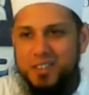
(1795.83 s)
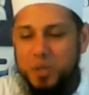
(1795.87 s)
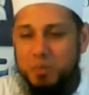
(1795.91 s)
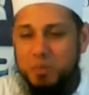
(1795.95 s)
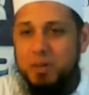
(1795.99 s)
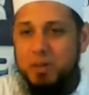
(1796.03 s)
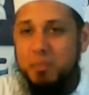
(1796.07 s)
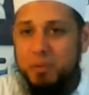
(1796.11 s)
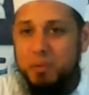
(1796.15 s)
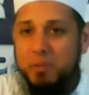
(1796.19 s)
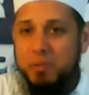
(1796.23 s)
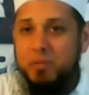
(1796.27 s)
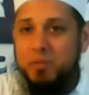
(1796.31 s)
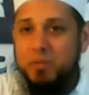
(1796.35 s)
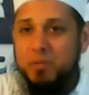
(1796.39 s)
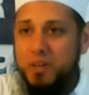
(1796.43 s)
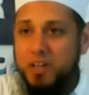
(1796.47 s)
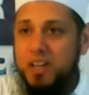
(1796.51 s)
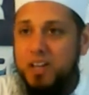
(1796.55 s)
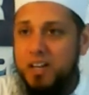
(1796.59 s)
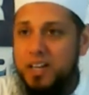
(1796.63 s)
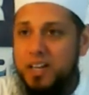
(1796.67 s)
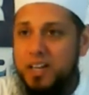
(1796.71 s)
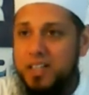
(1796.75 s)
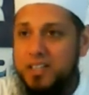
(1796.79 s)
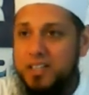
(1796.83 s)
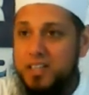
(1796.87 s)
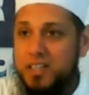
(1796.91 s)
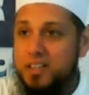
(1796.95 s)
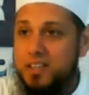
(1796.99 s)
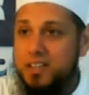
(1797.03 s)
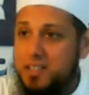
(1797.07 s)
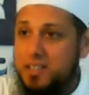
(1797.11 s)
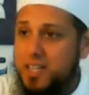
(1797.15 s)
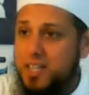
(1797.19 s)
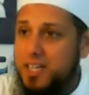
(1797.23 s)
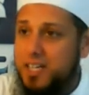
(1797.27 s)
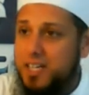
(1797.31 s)
To make people realize that
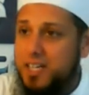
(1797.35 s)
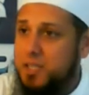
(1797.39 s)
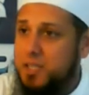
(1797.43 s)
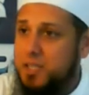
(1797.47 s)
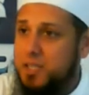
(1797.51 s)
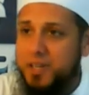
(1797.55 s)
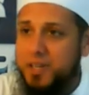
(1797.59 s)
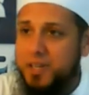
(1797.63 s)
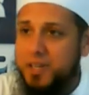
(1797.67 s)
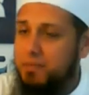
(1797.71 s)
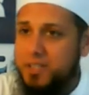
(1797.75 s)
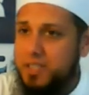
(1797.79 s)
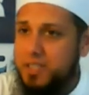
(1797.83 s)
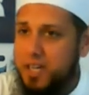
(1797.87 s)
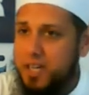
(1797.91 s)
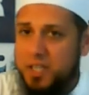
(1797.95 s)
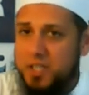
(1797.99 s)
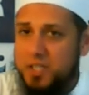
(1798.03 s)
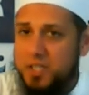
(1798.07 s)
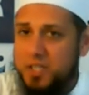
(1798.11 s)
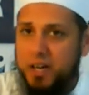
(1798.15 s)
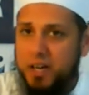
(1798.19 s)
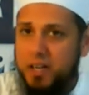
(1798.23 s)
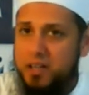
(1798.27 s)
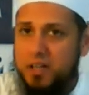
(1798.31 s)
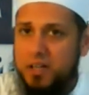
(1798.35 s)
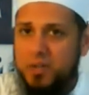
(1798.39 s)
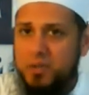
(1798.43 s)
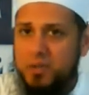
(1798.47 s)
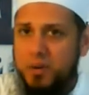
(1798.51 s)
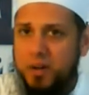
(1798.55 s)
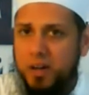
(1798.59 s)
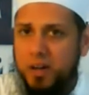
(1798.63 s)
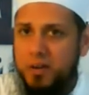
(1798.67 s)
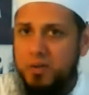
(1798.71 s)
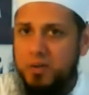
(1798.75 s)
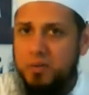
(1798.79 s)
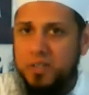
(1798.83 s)
this has been emphasized by Allah
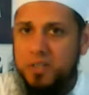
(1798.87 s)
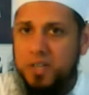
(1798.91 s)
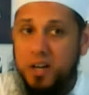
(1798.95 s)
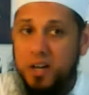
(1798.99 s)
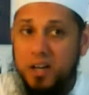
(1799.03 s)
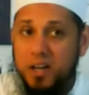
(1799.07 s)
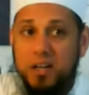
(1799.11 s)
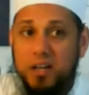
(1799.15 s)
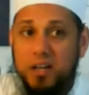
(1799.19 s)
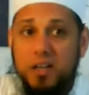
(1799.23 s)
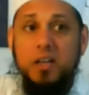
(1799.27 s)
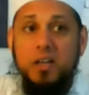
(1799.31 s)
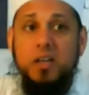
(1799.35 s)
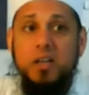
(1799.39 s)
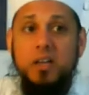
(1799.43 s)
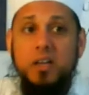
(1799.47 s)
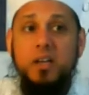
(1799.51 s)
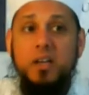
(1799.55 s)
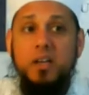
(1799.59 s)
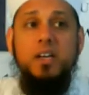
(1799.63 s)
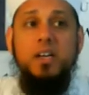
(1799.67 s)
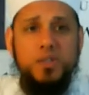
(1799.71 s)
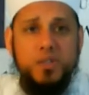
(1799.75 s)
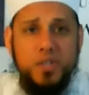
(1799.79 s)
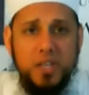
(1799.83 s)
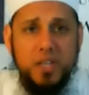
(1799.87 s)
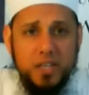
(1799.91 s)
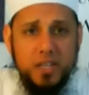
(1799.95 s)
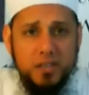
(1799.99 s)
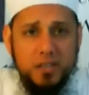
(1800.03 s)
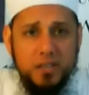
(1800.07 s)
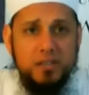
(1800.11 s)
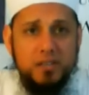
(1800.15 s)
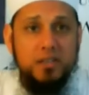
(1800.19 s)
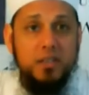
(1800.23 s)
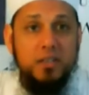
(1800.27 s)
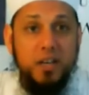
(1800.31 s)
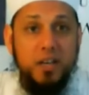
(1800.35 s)
subhanahu wa ta'ala
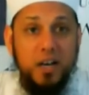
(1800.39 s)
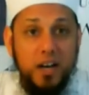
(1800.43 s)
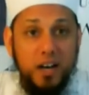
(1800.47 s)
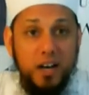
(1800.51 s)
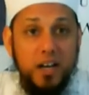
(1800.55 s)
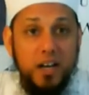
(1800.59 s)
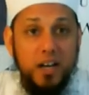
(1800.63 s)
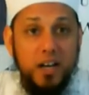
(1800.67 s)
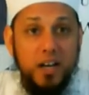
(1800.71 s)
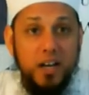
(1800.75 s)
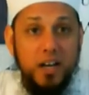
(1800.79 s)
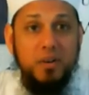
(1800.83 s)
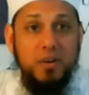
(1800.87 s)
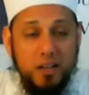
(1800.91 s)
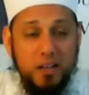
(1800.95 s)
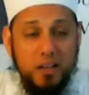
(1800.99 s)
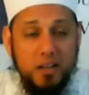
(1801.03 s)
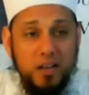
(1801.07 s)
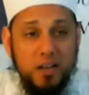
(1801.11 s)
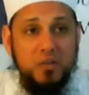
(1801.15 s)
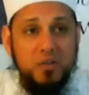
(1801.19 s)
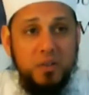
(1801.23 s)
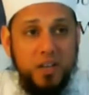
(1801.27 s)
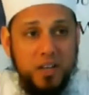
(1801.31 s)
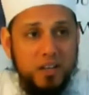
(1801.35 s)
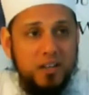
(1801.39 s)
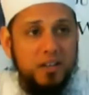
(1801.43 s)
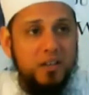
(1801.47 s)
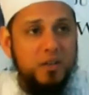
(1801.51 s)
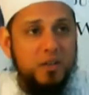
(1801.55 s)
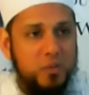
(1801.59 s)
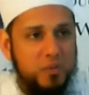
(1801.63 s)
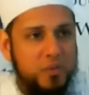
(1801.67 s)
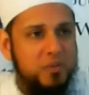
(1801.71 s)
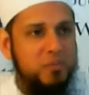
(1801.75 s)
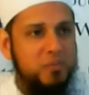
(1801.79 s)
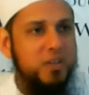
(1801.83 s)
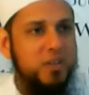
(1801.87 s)
since the time Allah created the
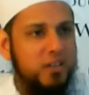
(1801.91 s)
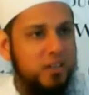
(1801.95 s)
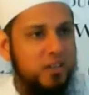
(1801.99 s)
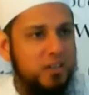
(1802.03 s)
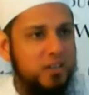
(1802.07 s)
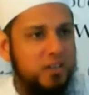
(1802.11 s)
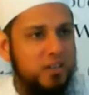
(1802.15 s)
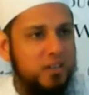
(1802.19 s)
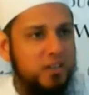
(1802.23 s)
human being.